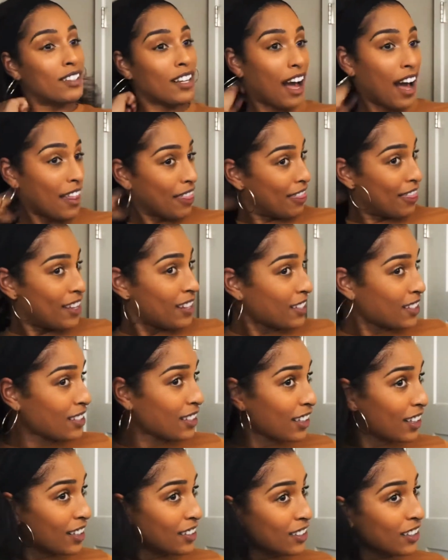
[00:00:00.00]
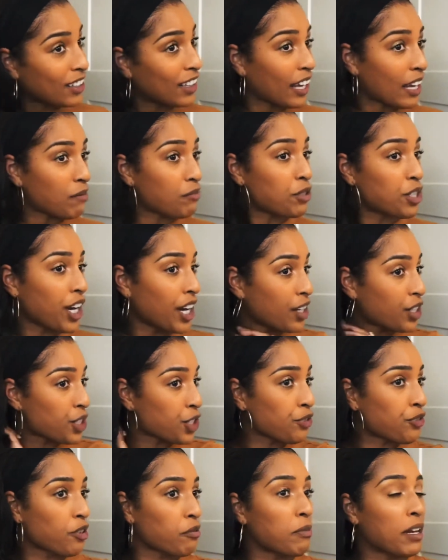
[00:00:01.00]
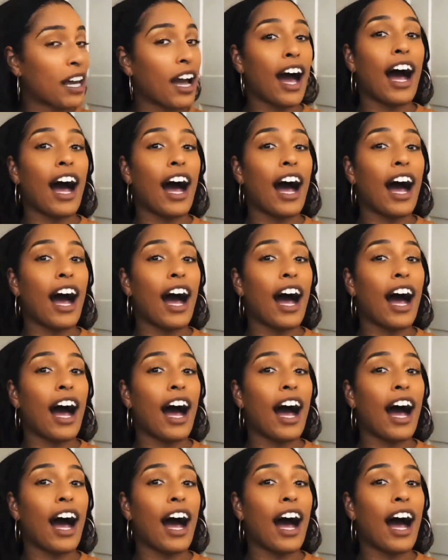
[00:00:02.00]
this is a game changer for me.